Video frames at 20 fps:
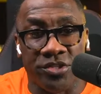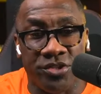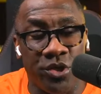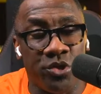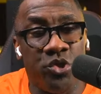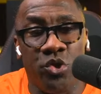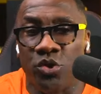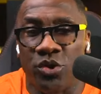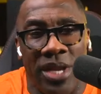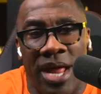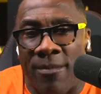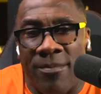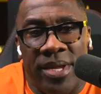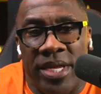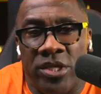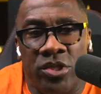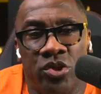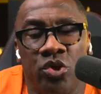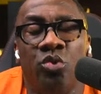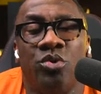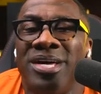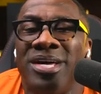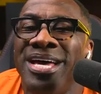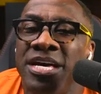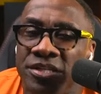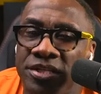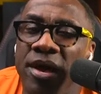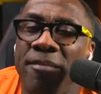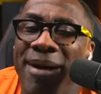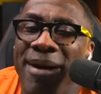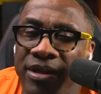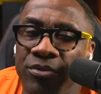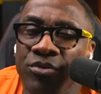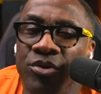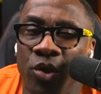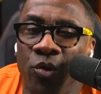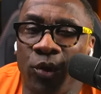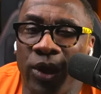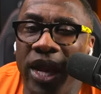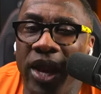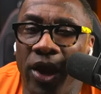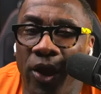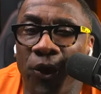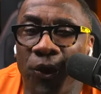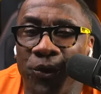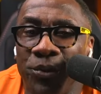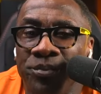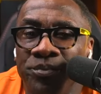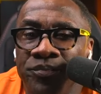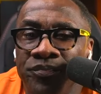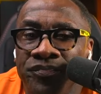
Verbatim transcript: So you, I mean, you uh-huh. somebody was gonna get hurt.